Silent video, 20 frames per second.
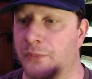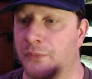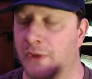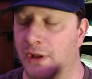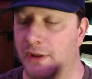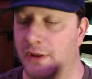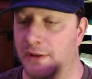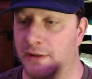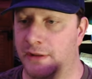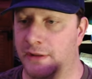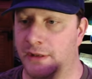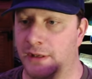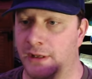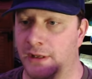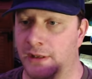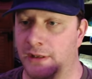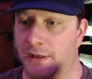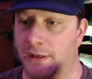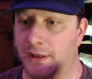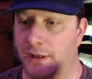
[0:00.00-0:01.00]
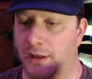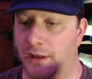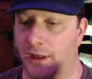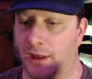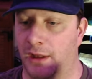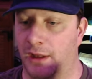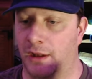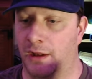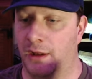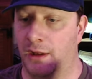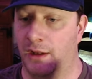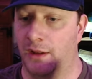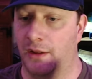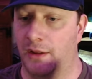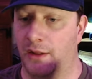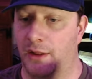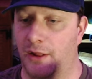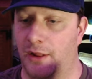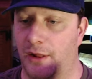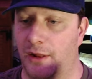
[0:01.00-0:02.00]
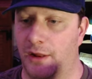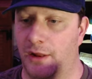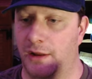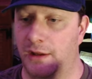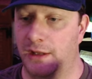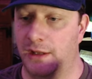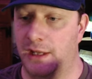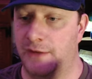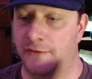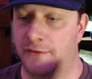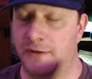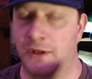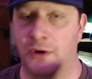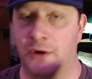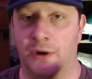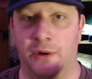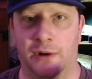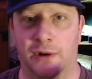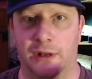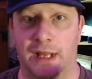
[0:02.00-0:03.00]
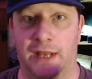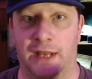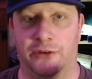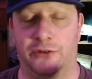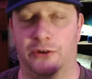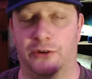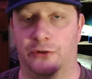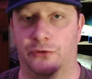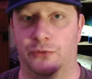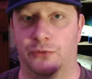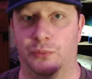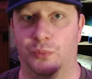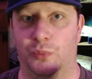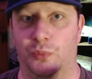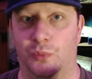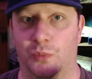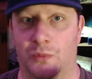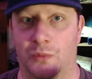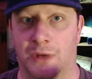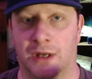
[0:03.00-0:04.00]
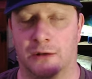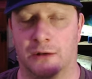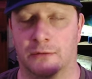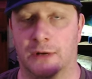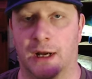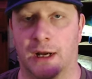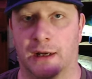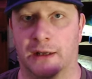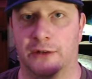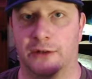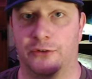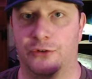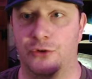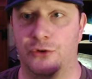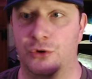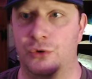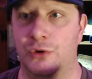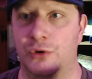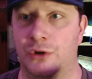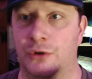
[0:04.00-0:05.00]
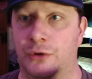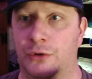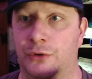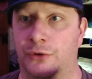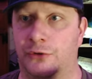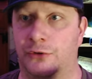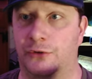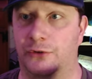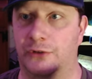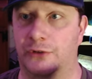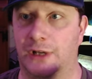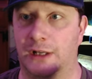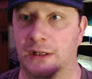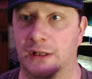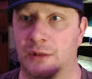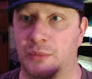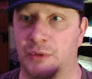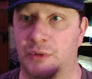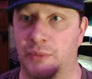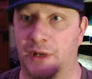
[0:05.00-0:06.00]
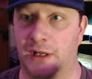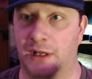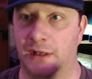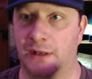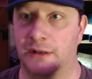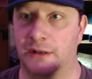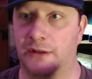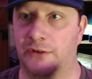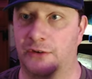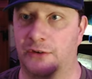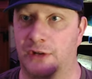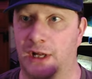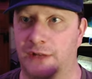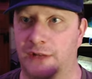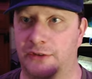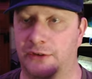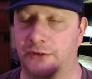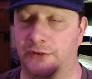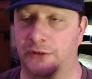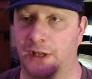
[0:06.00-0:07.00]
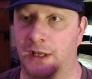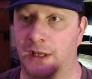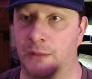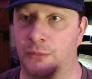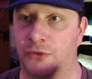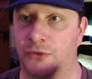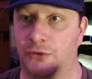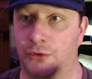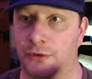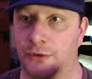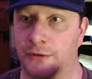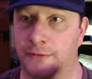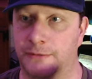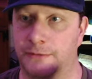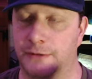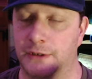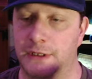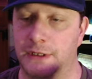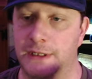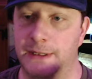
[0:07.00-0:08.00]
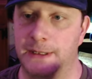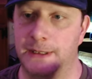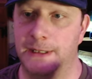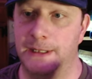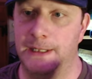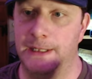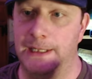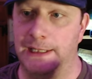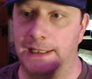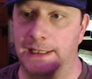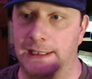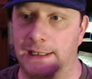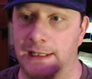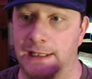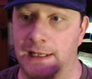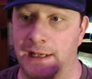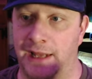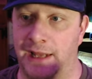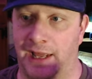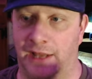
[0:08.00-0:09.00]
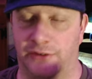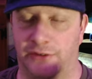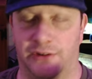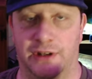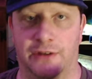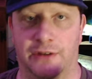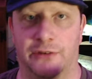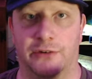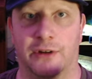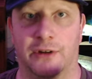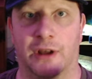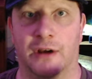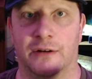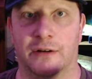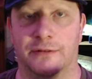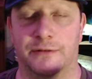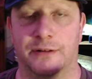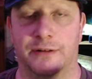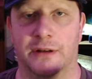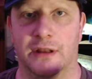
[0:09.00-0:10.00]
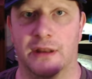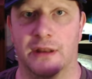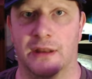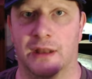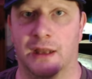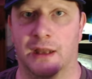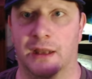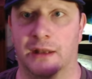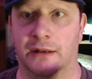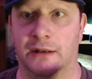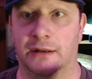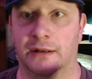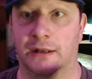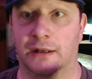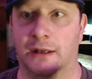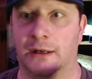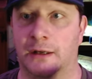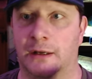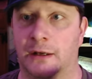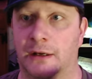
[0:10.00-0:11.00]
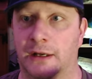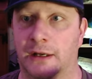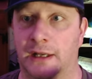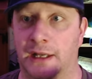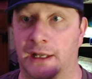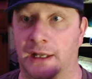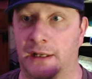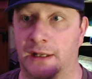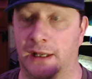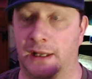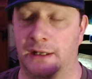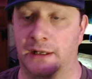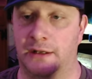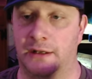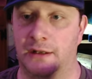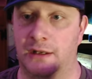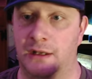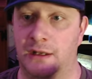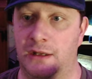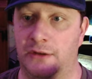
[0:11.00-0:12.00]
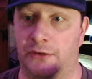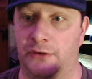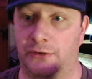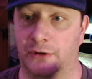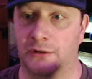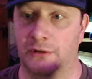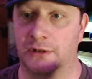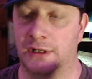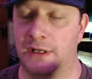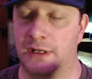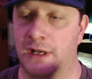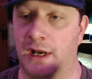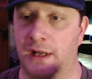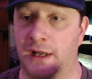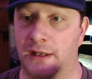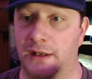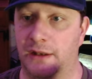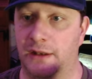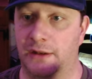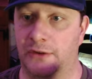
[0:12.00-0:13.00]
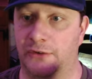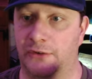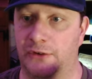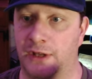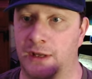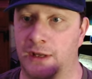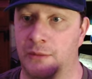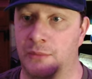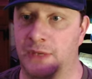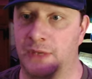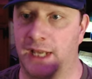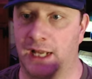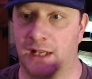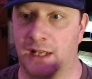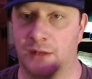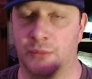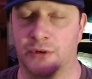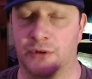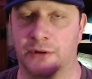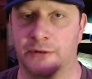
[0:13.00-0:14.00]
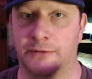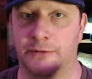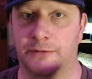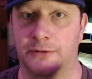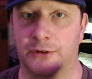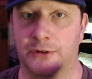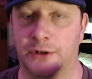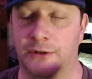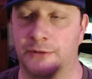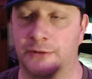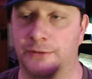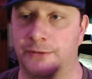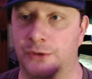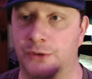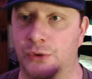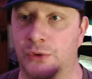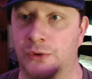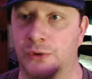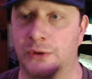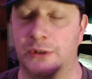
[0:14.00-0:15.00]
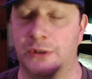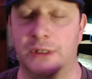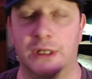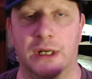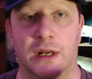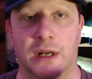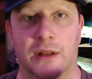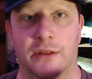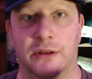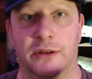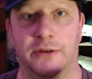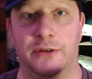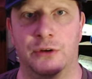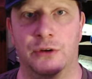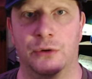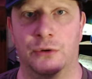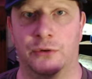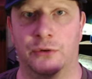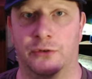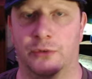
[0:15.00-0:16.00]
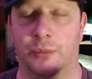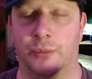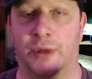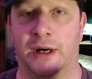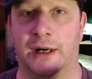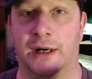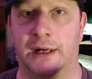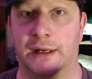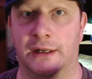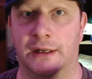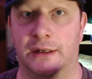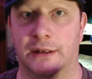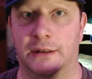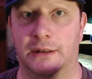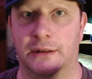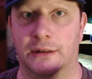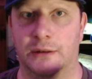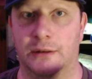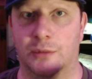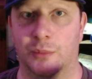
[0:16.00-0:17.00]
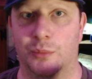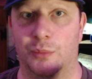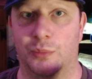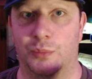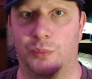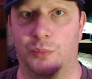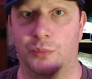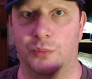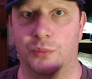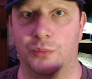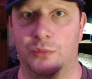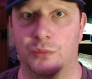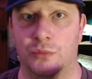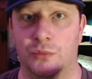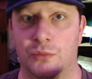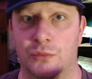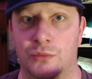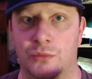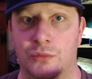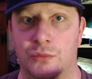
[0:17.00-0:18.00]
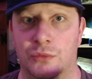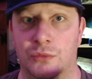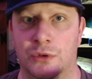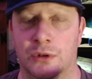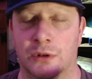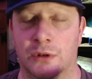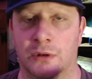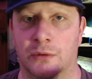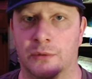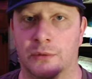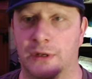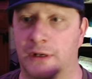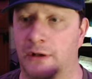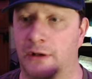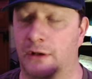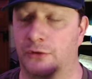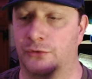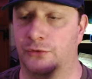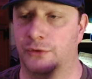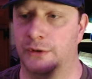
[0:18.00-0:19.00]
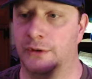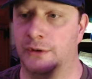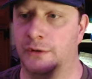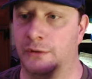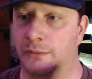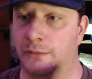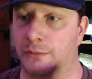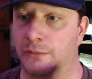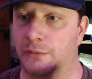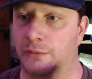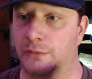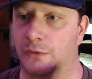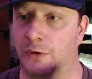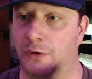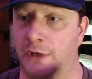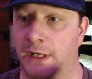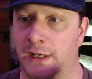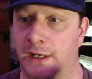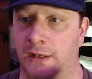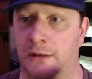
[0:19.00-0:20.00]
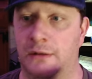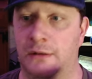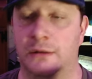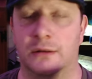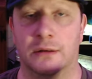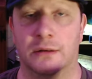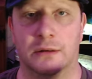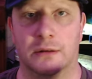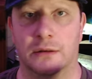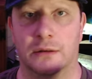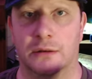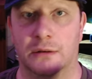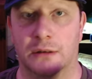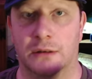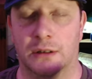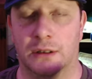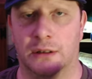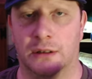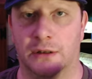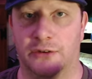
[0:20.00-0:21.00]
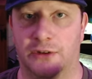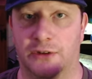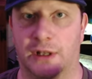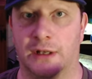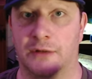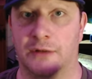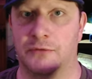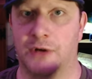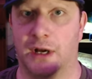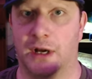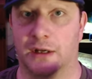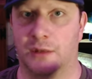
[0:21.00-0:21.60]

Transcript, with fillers: the uh, even though Estes model rockets do use solid propellant, it's not the same sort of nasty stuff that, uh, and it's certainly not the same caliber of, of fuel that's used by, you know, industrial grade uh, solid rocket